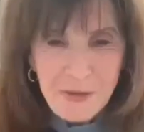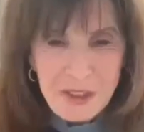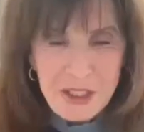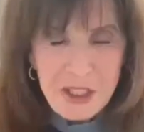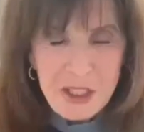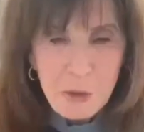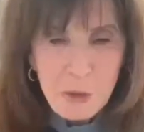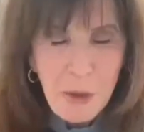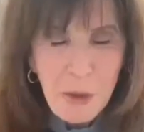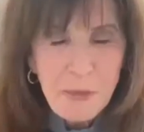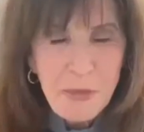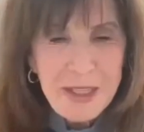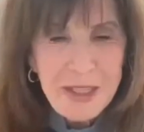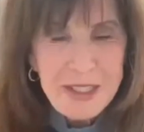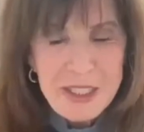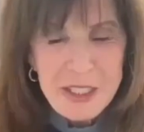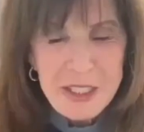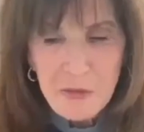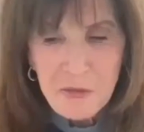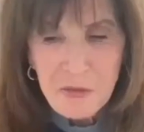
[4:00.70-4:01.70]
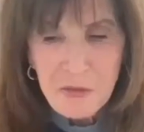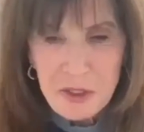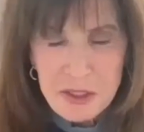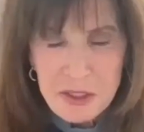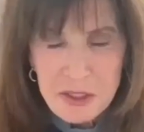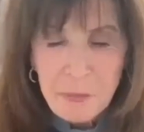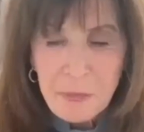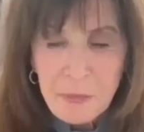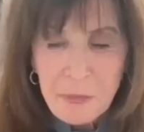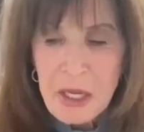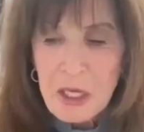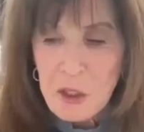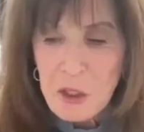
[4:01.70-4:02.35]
I'd have to interrupt. That's different.